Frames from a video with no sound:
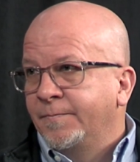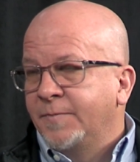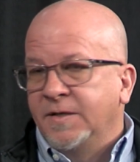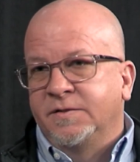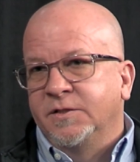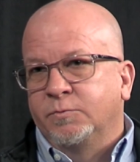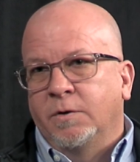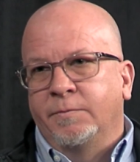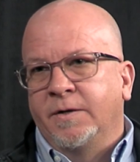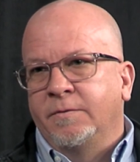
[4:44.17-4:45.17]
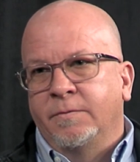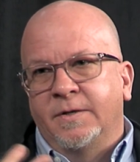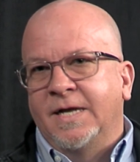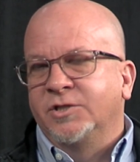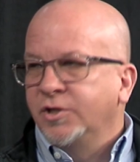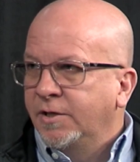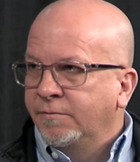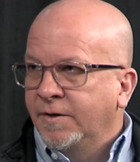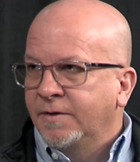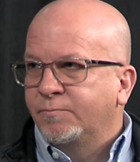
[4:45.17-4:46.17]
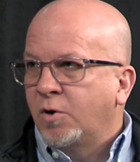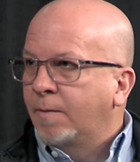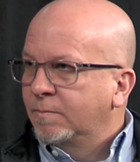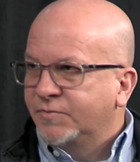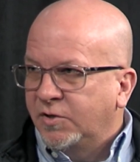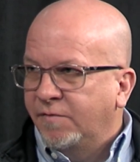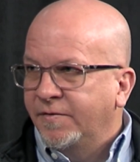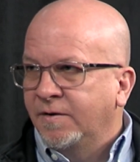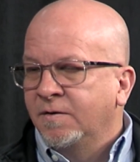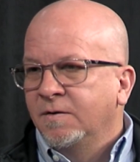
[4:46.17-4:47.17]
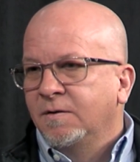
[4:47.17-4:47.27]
pieces where we do an engineering and problem-solving